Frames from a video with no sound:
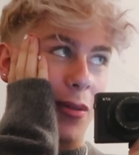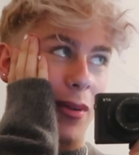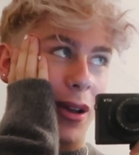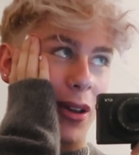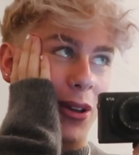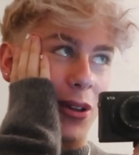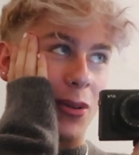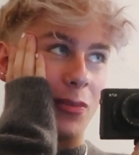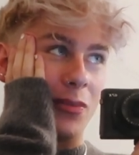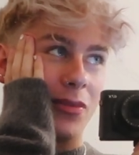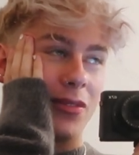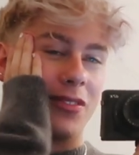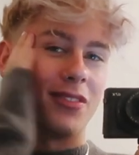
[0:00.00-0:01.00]
going back back home.
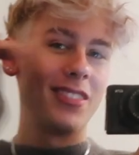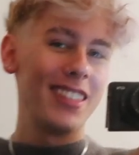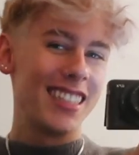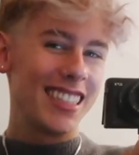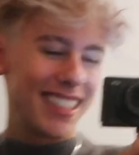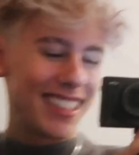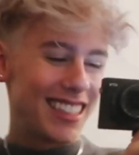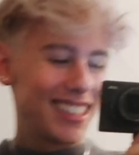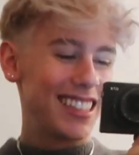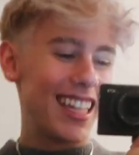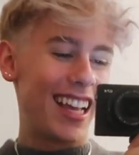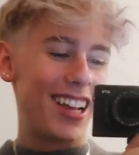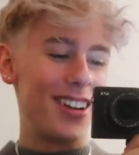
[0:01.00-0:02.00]

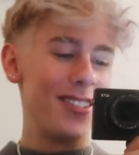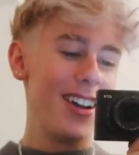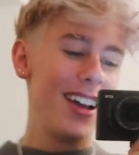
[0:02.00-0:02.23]
I can't